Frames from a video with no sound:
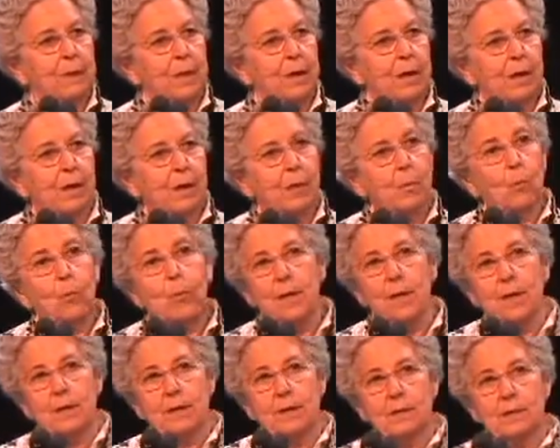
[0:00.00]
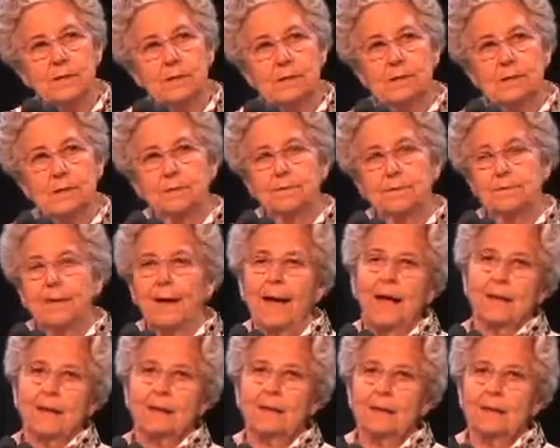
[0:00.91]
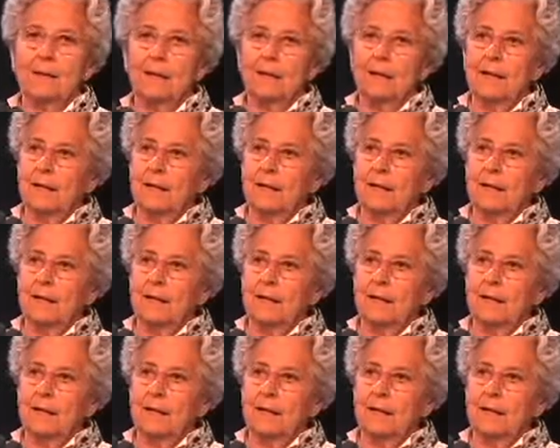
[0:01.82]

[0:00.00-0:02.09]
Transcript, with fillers: was the fact that